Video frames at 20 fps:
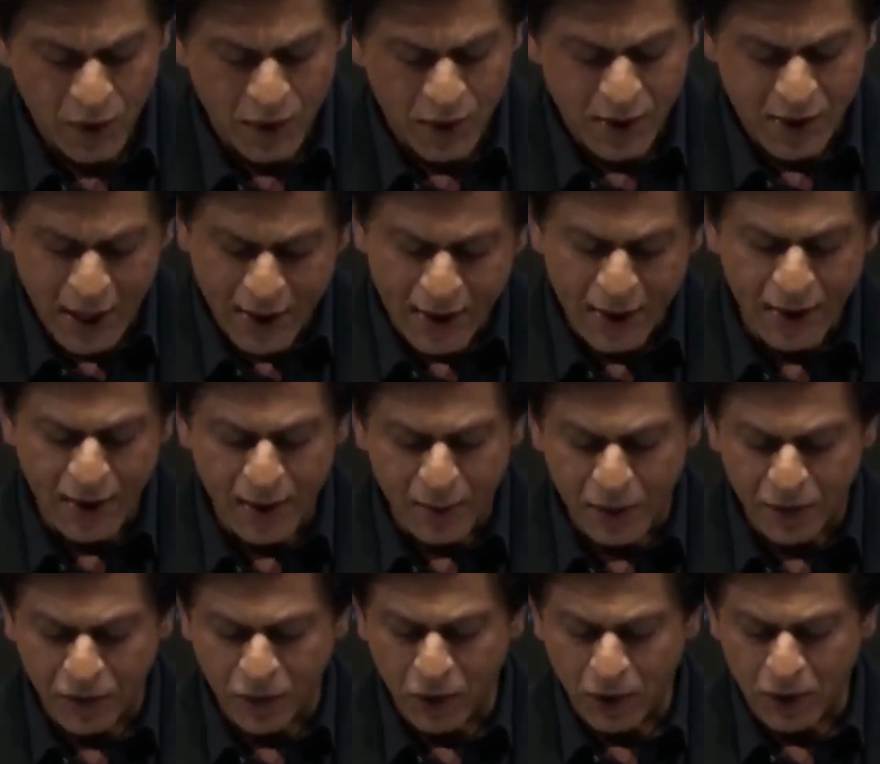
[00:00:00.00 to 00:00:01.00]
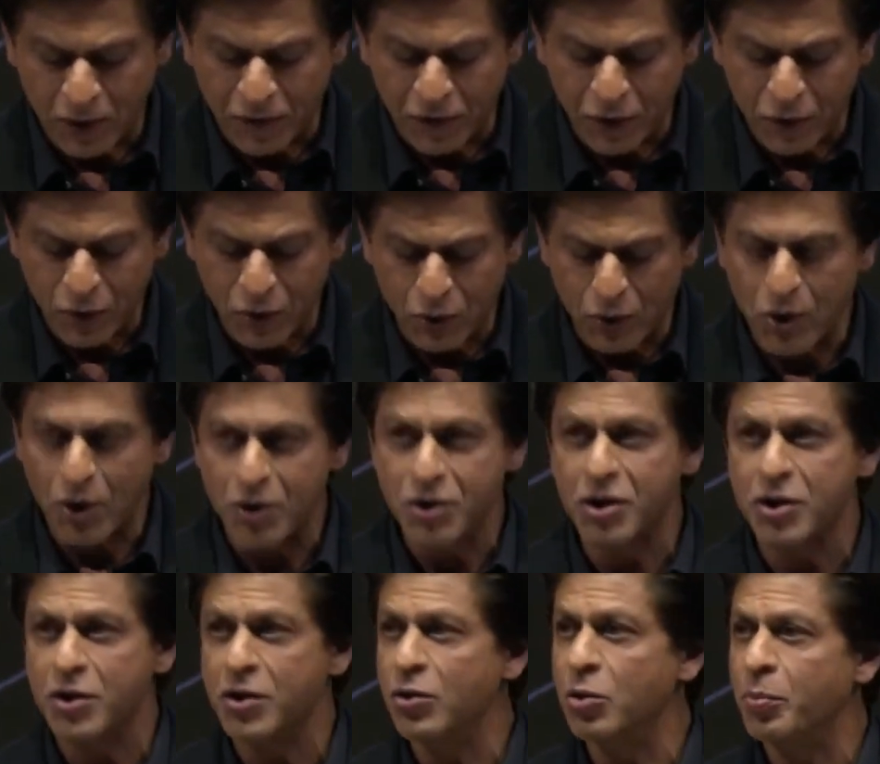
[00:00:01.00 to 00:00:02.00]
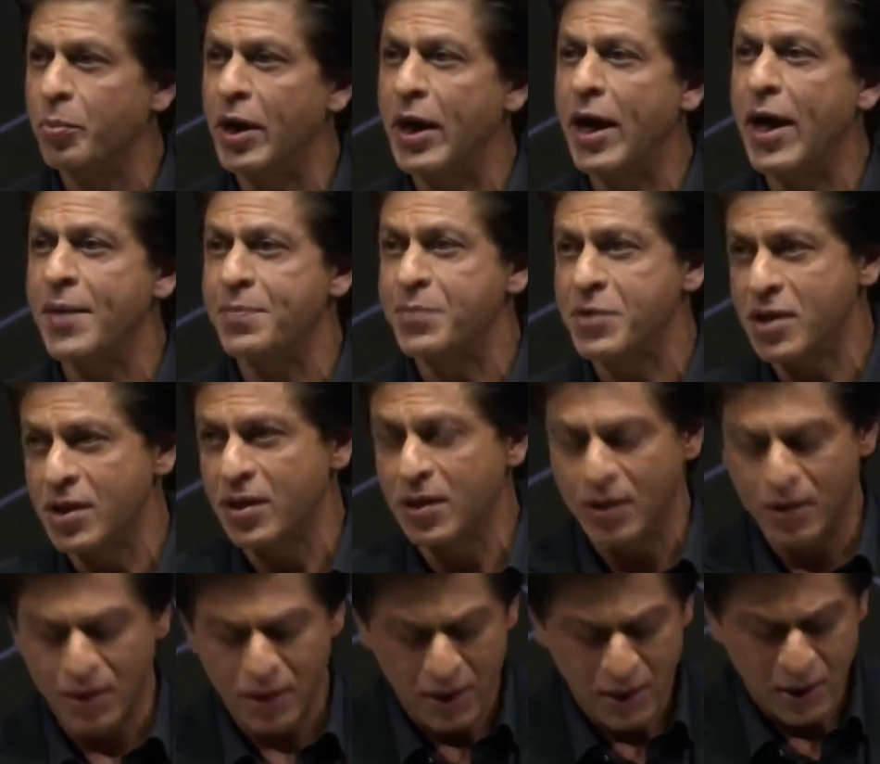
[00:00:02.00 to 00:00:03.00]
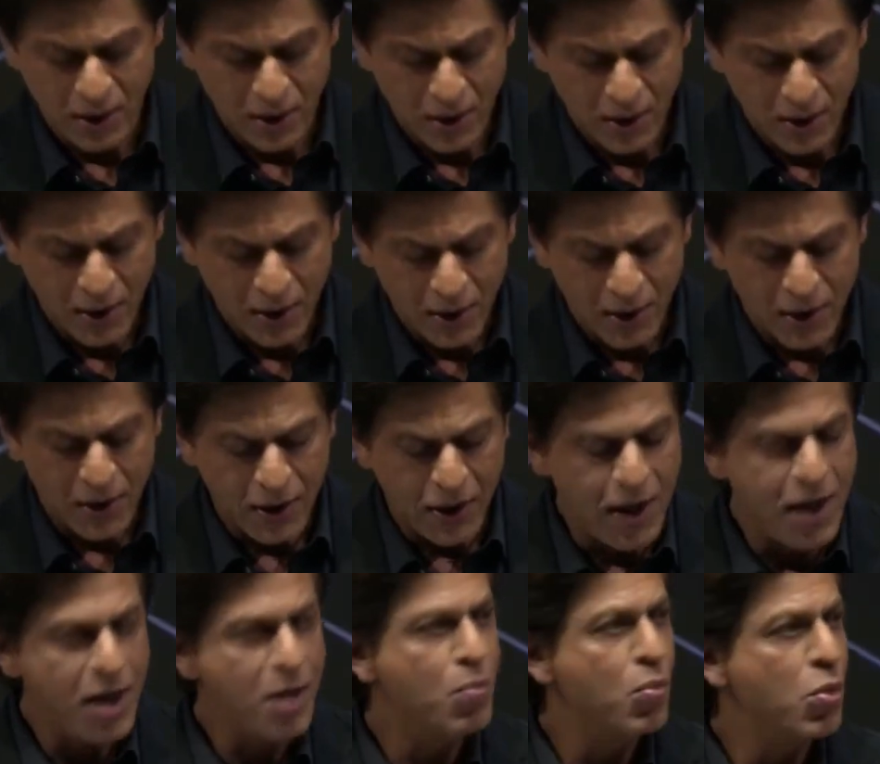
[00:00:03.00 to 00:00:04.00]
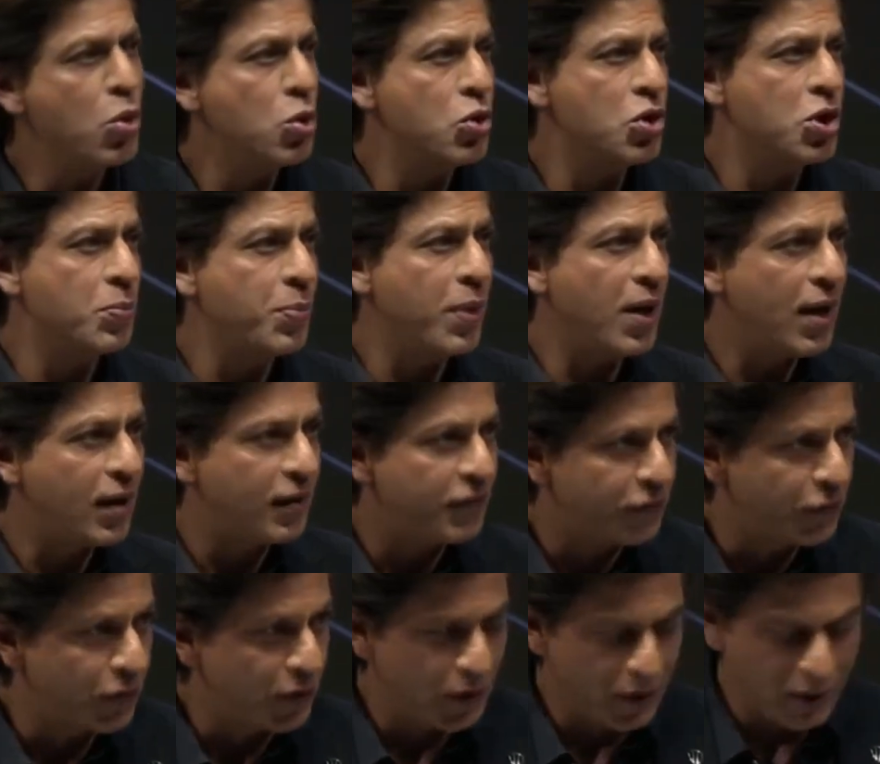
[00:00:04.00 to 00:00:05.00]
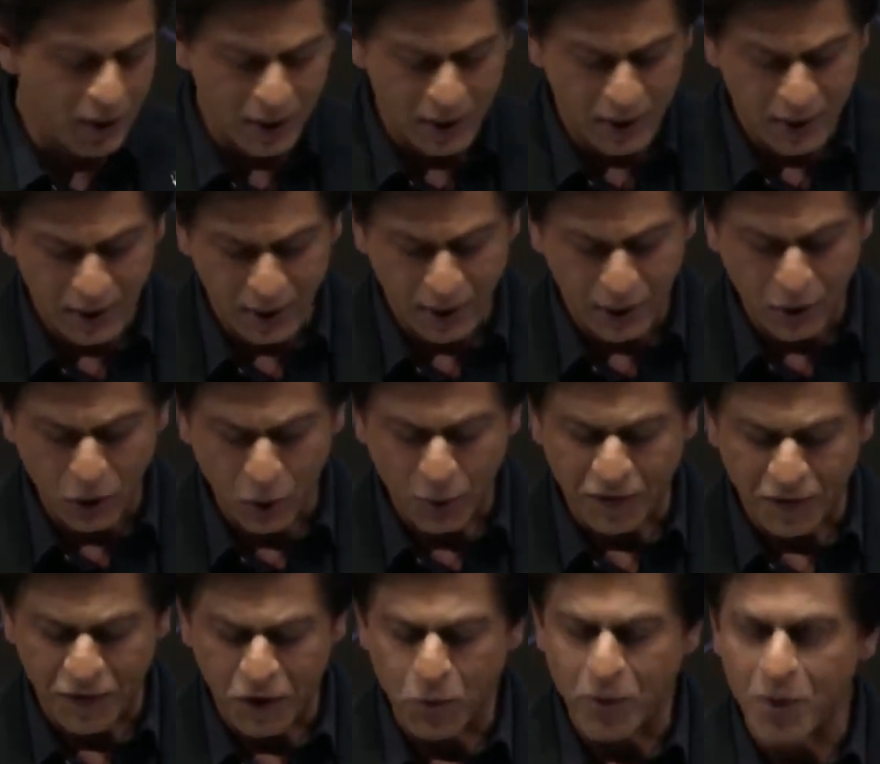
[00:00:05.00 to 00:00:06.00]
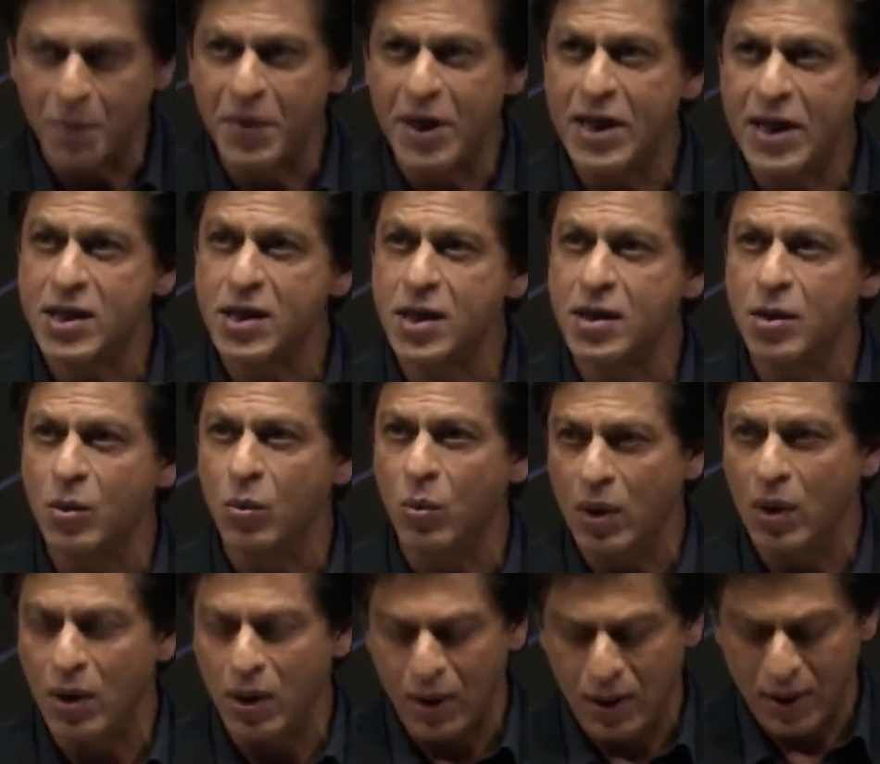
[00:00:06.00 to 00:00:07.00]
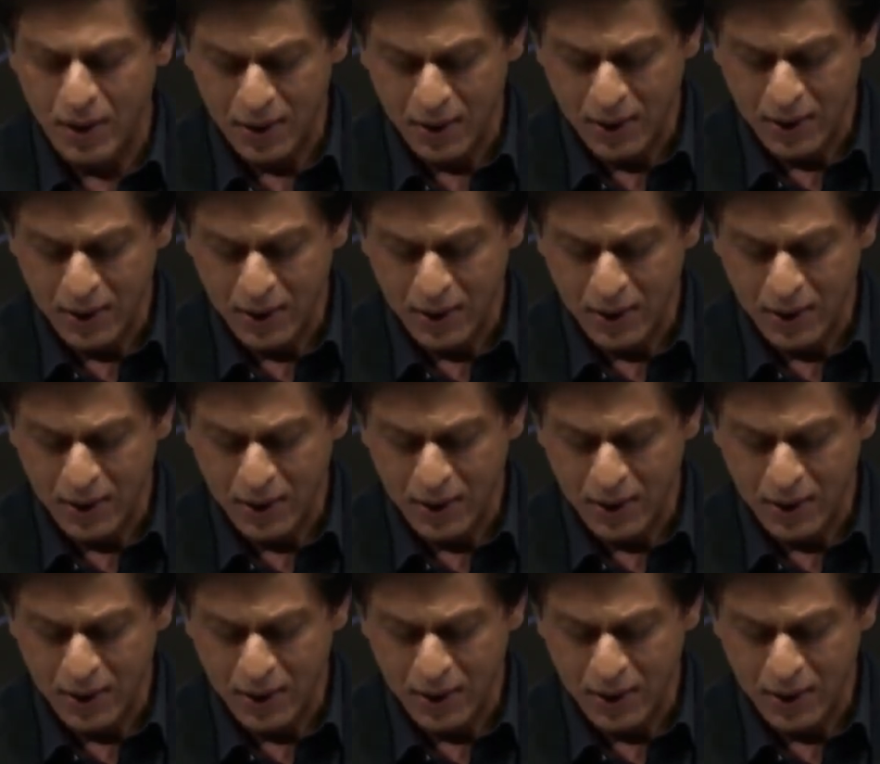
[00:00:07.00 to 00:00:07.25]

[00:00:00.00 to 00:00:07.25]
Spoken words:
Standing here before all of you who constitute perhaps the most powerful group of human beings in the world,